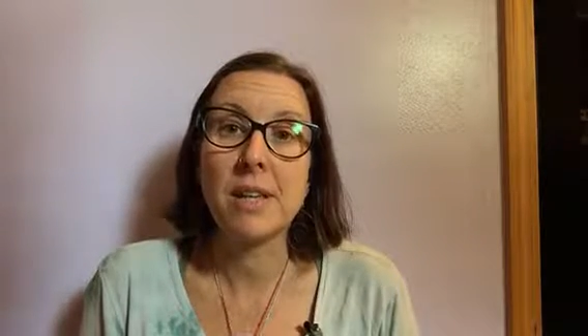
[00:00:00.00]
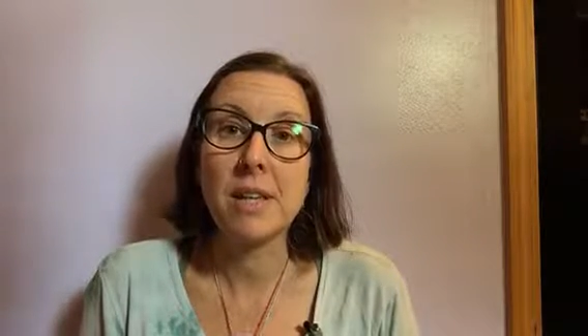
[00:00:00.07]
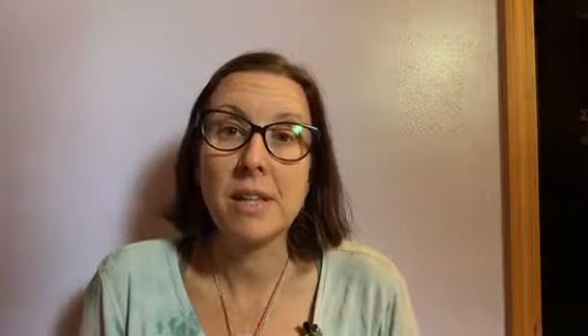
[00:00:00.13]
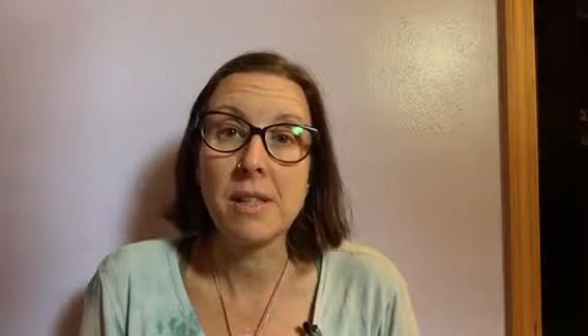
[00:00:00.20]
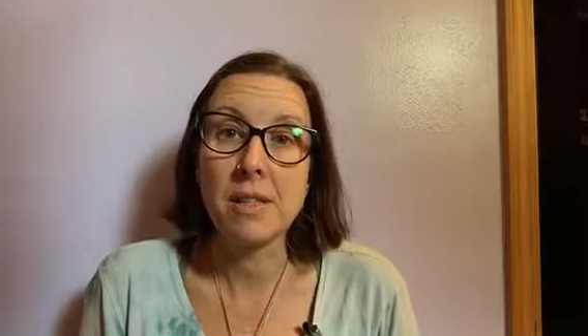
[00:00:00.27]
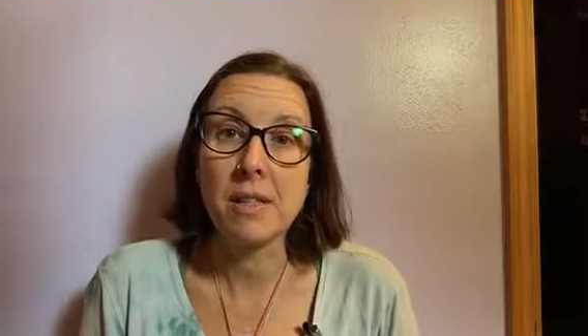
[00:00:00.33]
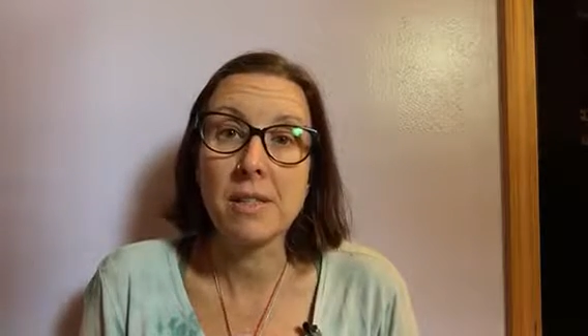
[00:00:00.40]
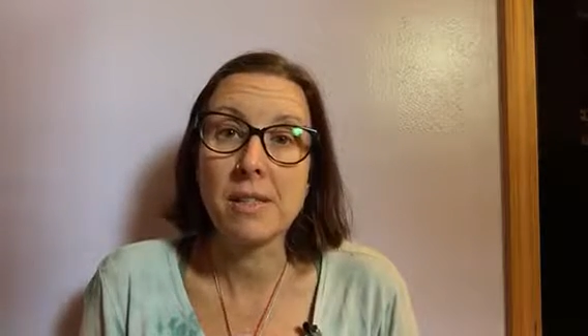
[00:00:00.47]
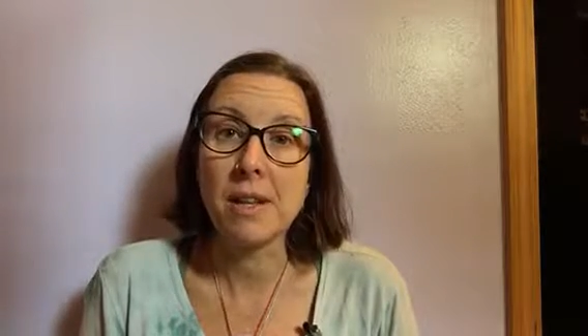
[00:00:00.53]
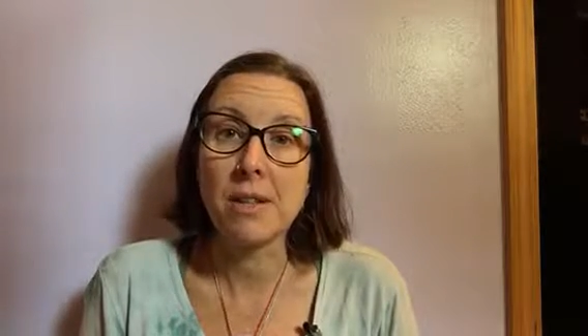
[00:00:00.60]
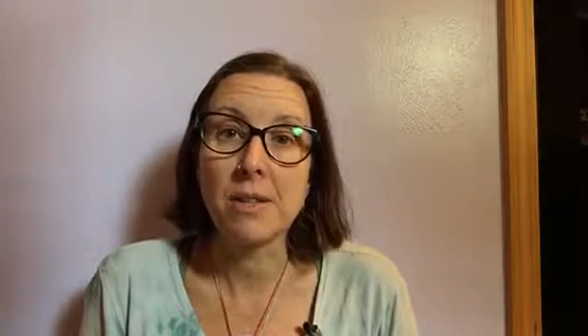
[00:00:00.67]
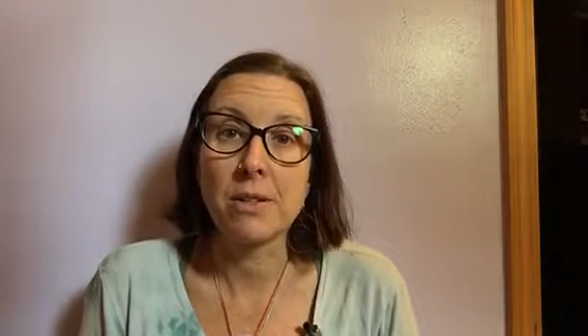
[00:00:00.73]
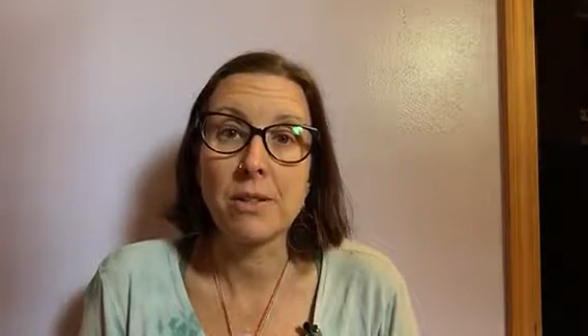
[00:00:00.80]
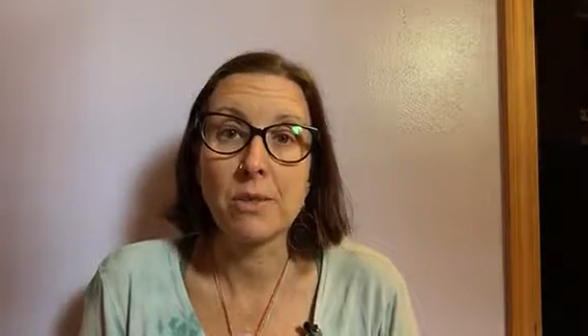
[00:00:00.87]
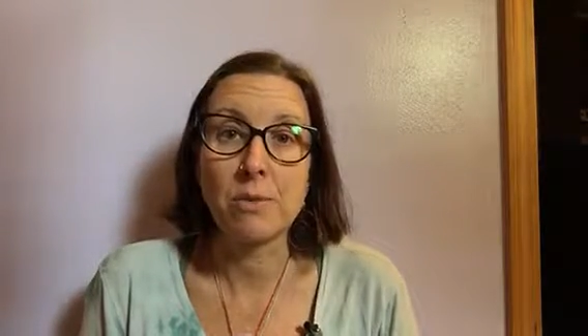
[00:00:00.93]
healing
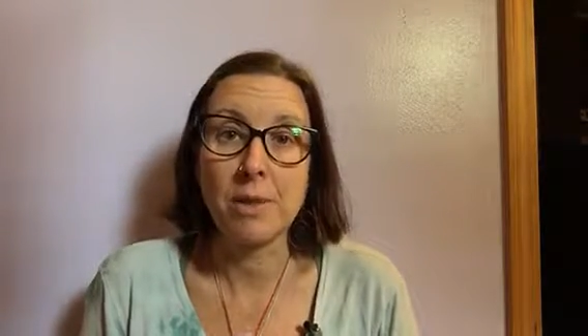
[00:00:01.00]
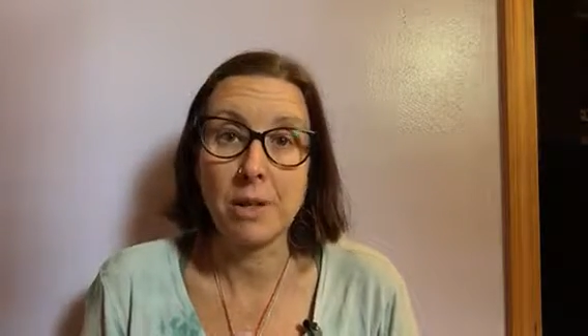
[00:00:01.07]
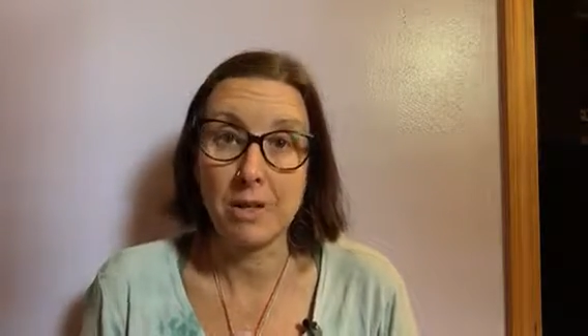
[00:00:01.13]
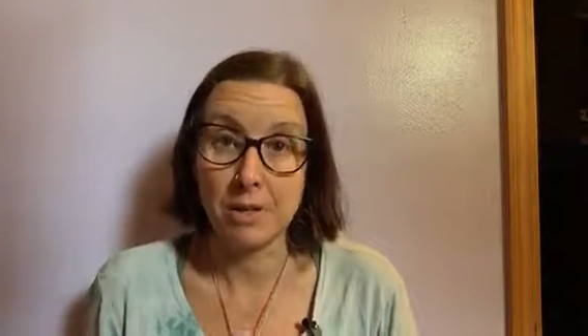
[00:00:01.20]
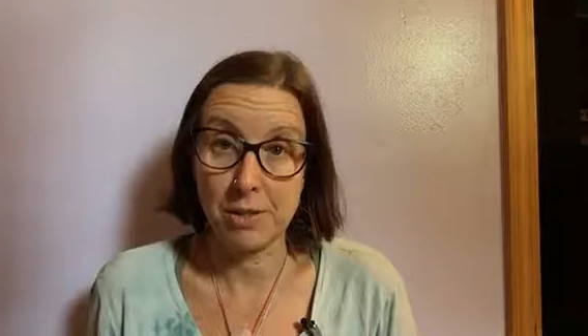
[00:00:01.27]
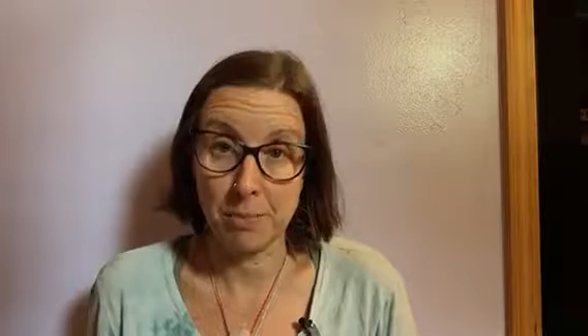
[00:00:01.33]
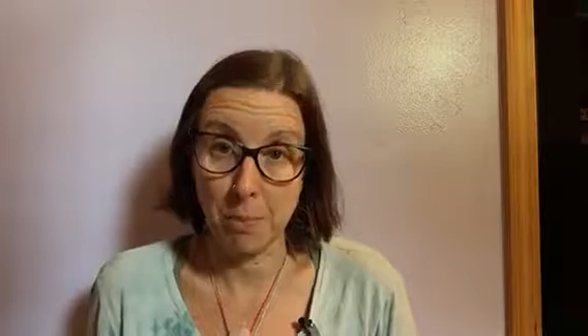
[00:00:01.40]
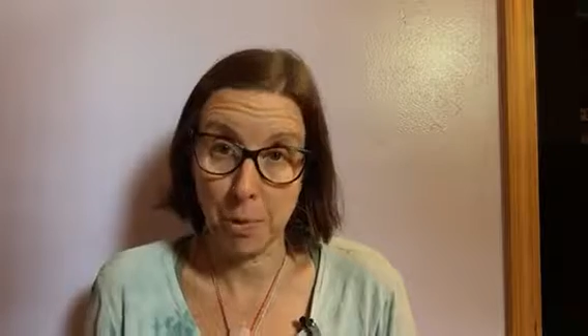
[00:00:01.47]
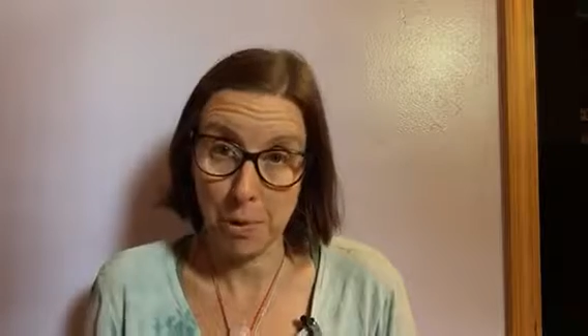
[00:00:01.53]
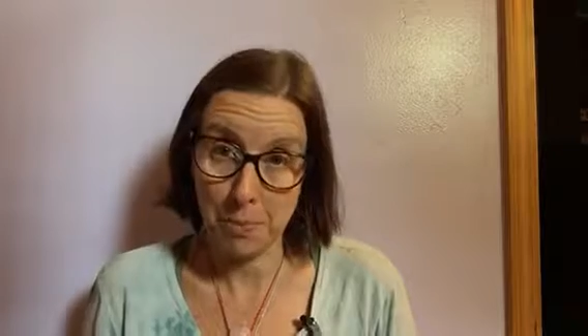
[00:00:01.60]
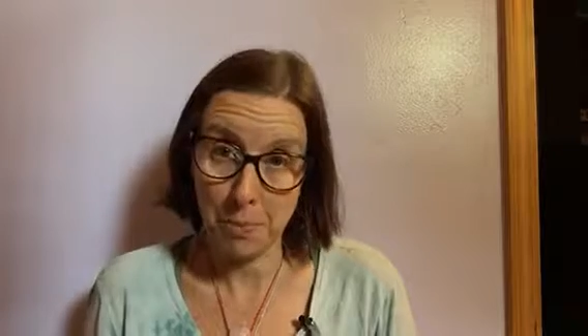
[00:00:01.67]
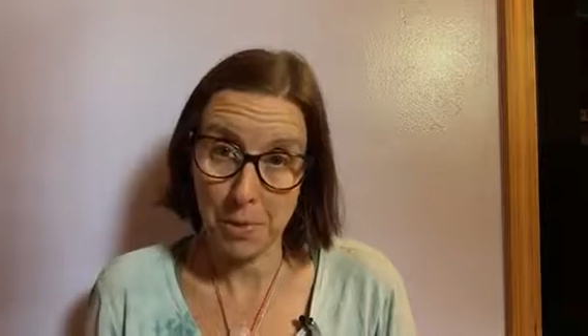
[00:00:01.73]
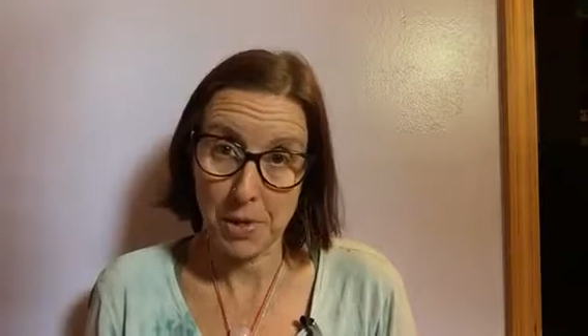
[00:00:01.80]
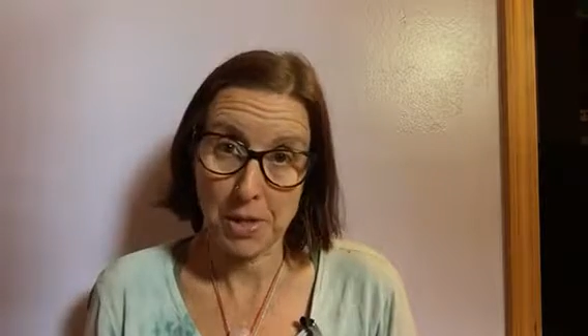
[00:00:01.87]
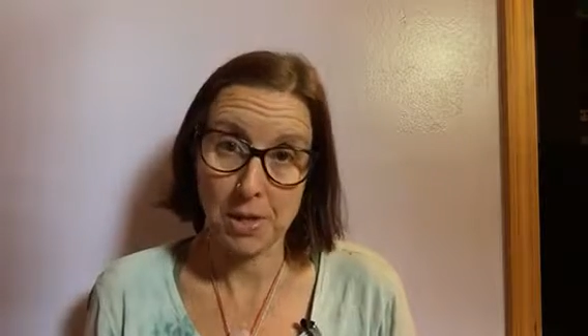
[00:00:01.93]
centers where it's
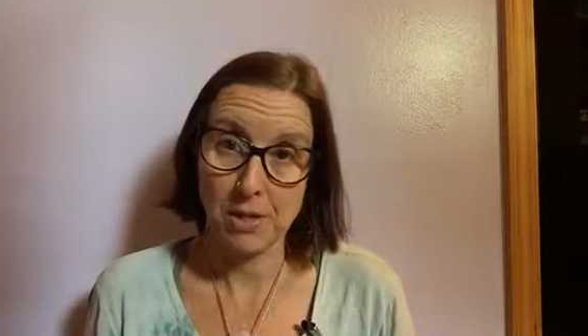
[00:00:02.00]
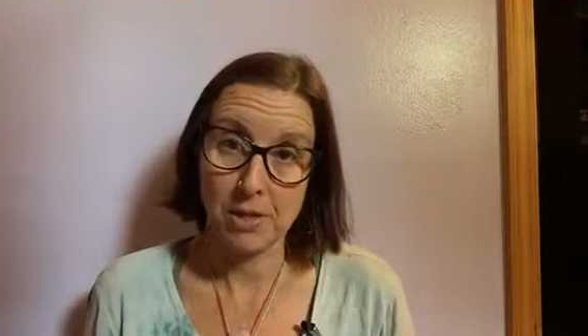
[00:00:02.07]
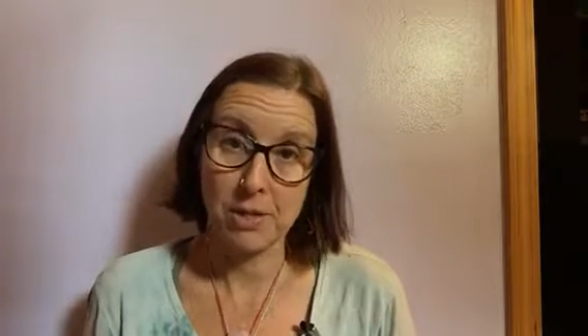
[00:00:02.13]
appropriate